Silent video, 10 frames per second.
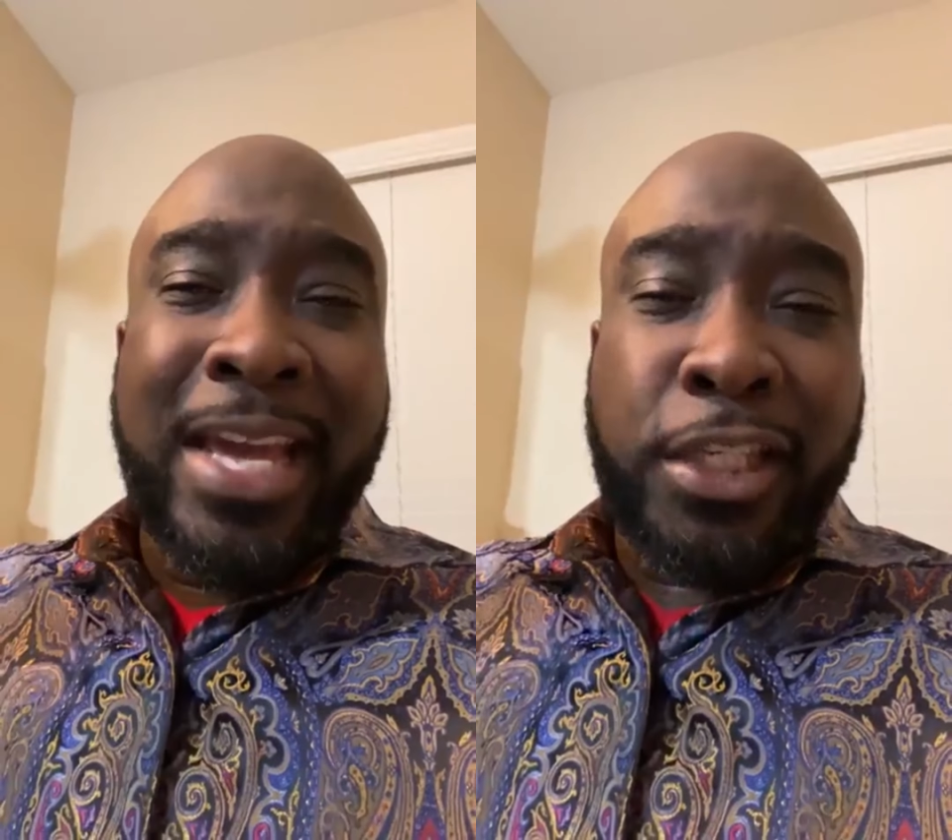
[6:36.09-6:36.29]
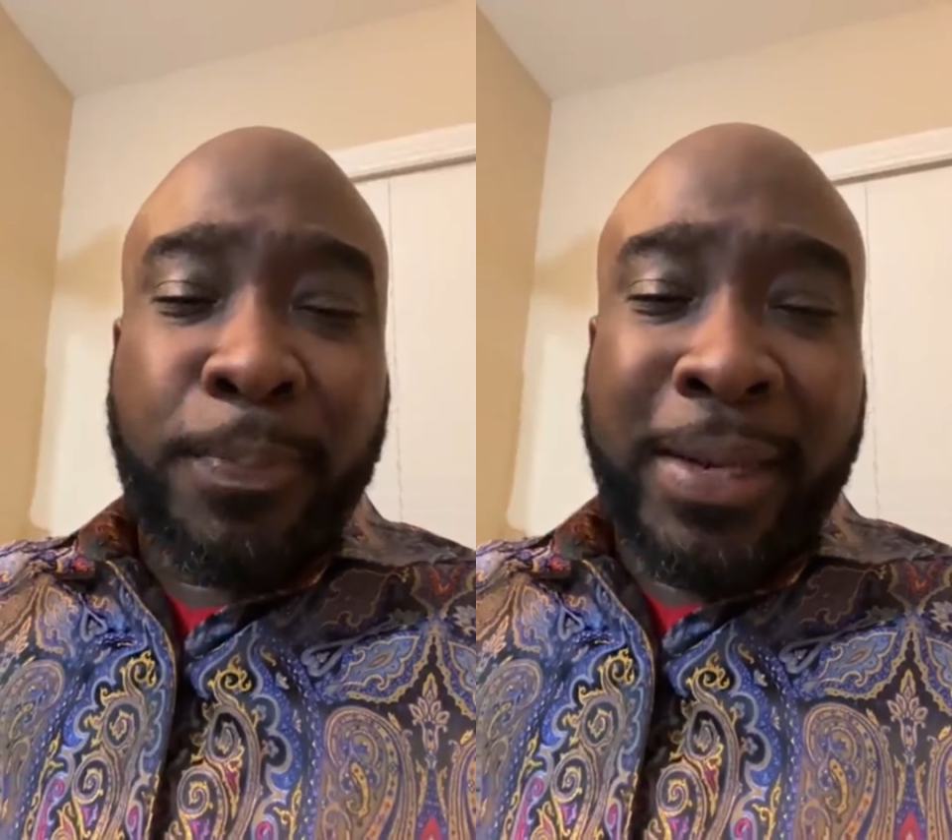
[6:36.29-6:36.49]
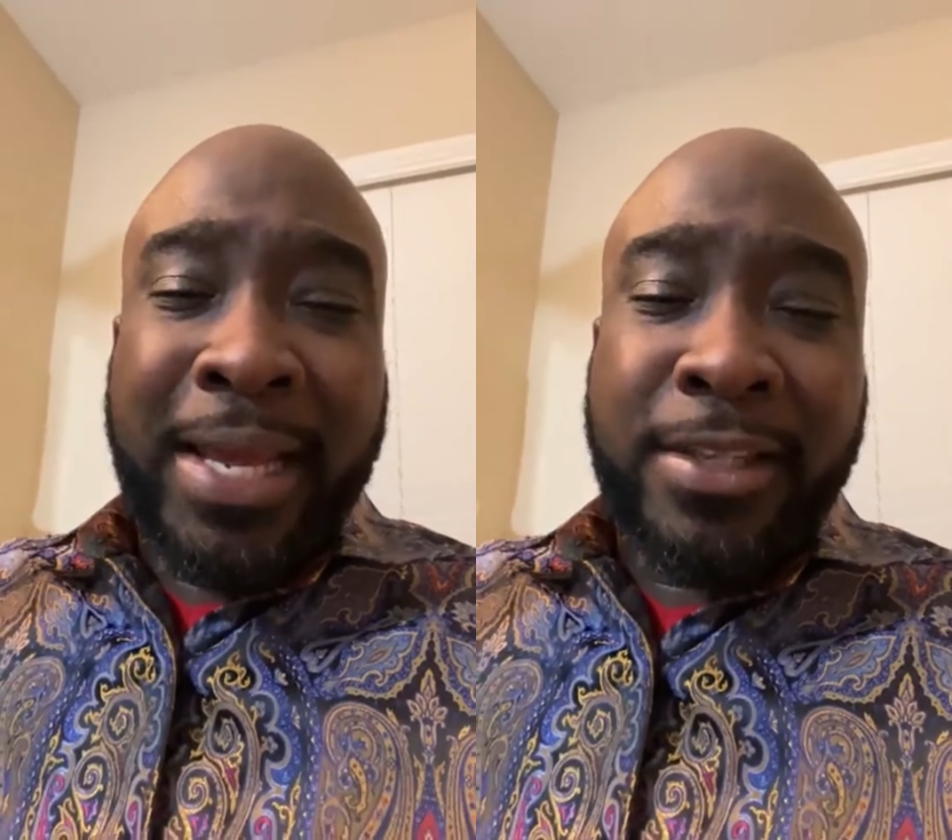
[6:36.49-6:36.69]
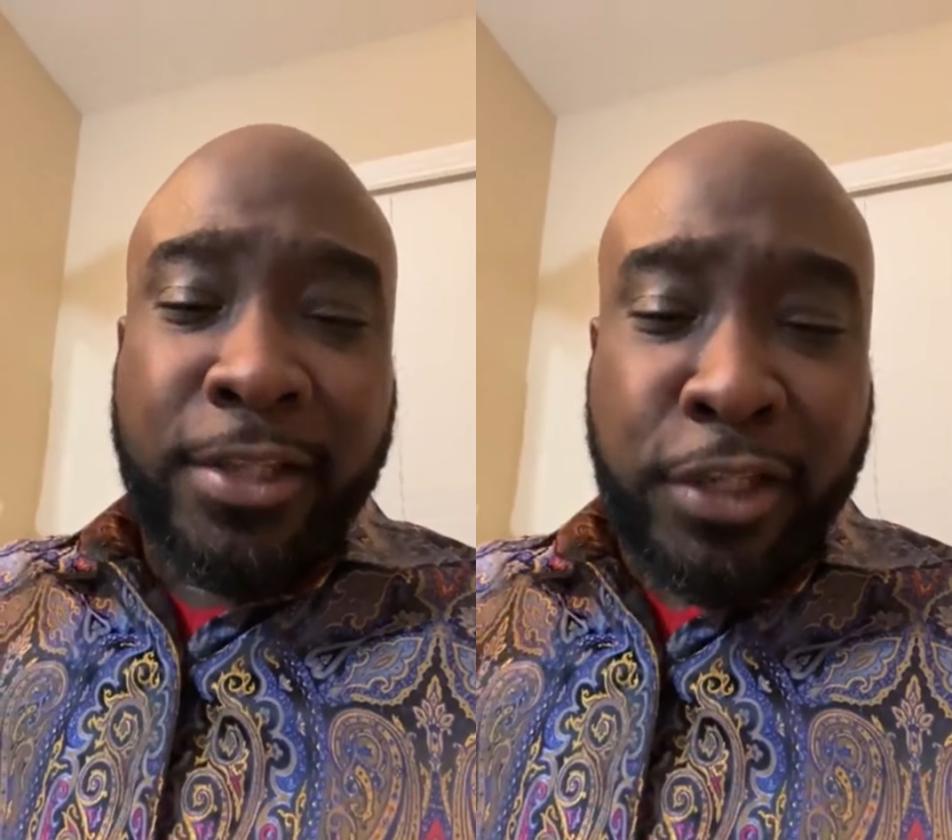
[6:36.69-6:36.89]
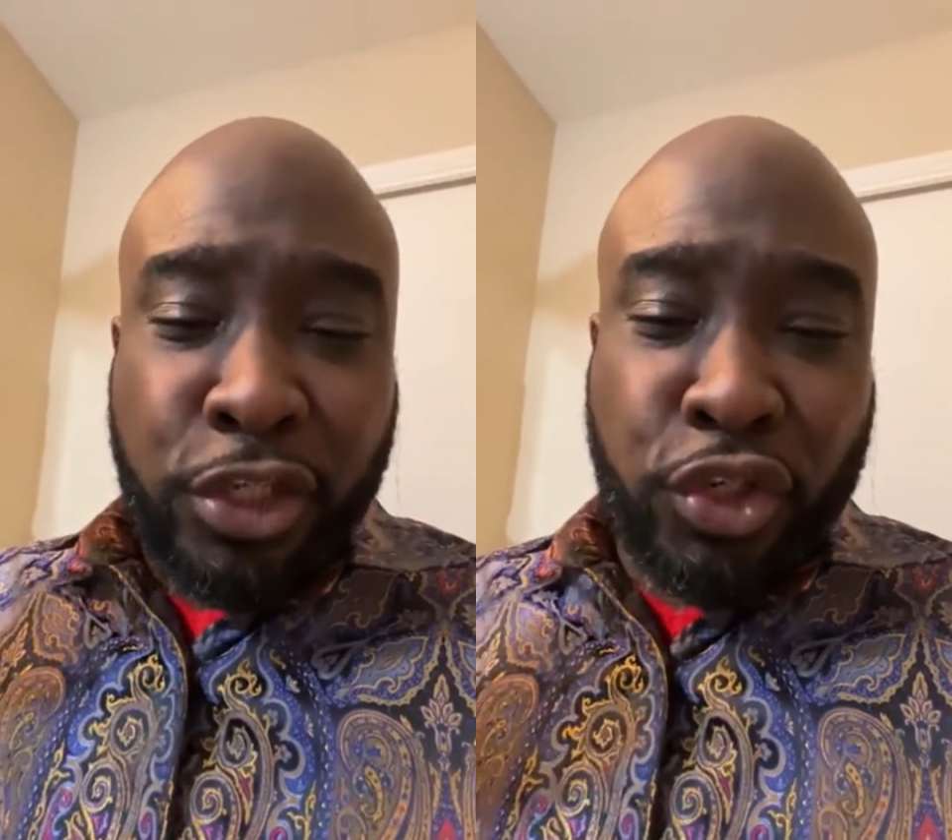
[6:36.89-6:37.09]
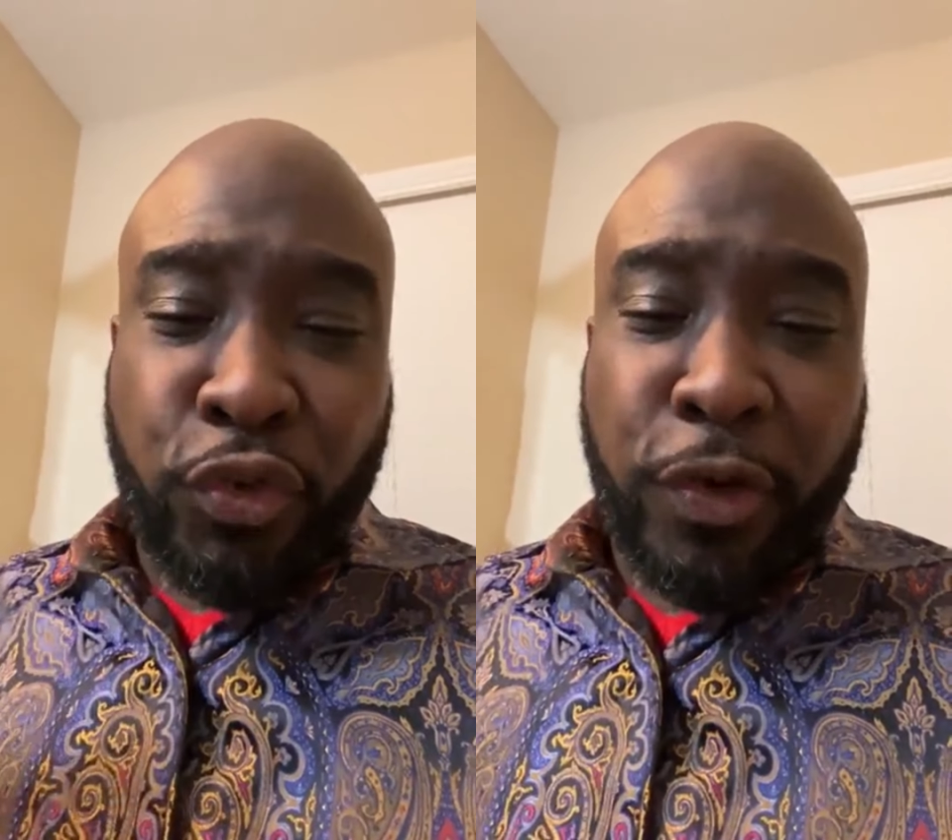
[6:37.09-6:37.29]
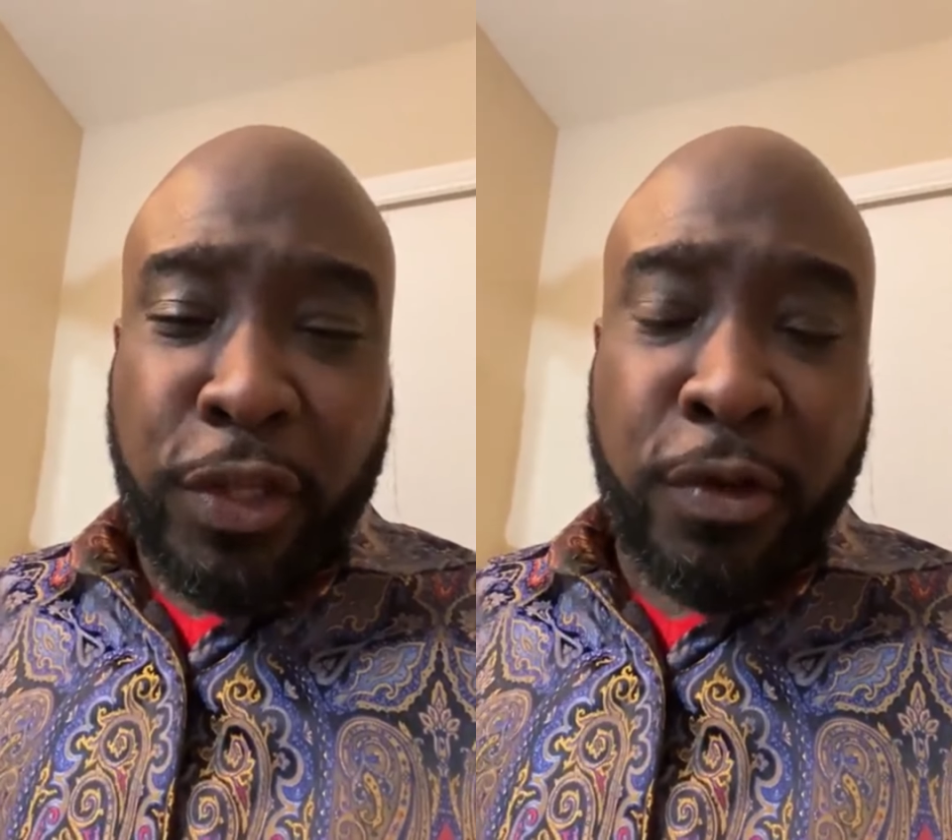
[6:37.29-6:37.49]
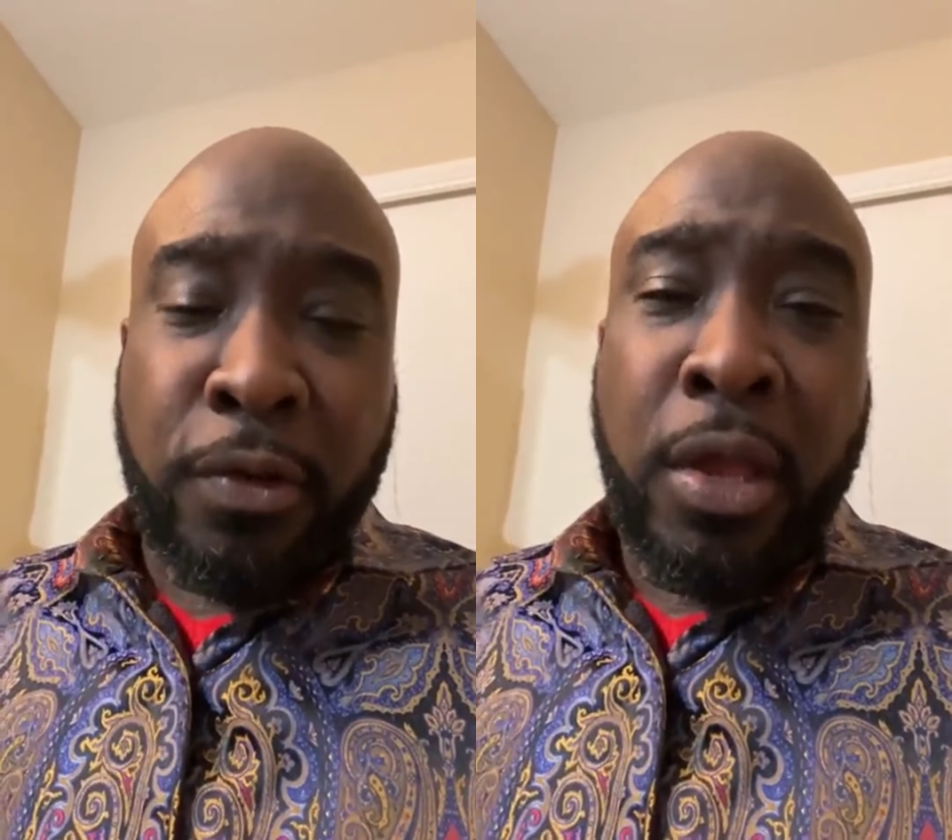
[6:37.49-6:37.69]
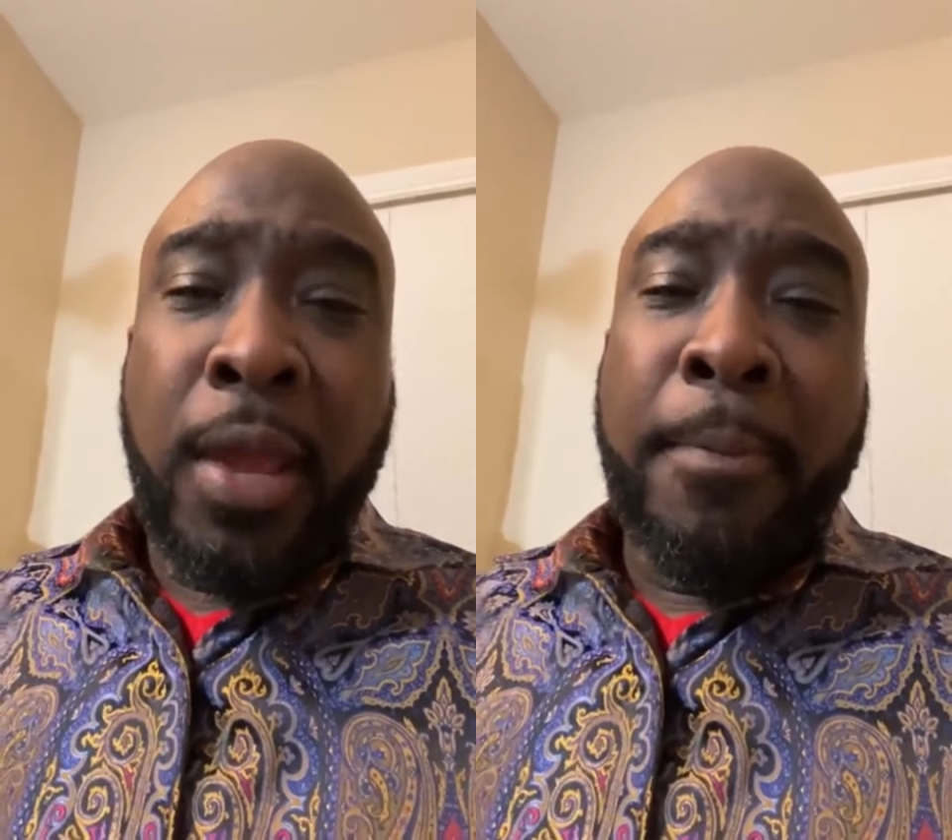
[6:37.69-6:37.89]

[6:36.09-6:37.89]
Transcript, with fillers: has planned to destroy you,